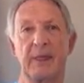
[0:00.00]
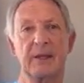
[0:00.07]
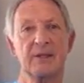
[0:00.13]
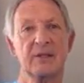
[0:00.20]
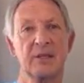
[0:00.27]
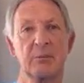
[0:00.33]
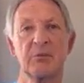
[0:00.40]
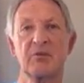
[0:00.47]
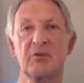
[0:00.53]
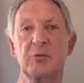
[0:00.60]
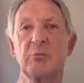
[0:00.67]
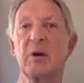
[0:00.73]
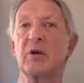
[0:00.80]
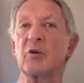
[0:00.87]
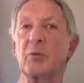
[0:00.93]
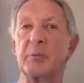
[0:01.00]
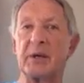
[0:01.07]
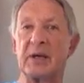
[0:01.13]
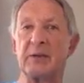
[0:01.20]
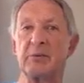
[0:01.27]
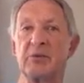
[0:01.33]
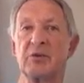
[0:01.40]
Some of you might not be
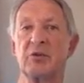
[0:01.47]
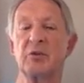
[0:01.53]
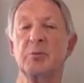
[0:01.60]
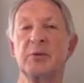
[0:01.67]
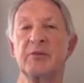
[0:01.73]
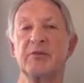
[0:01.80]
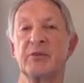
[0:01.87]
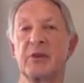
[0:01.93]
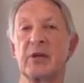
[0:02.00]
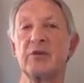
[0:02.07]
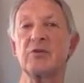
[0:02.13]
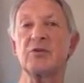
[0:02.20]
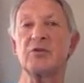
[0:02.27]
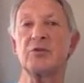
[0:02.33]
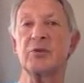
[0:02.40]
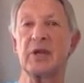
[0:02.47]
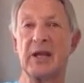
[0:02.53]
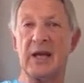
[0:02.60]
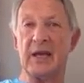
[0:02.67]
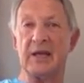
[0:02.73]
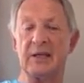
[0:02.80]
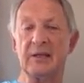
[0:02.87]
able to, but for those you
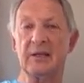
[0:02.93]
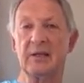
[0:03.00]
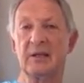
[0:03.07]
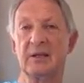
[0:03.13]
can,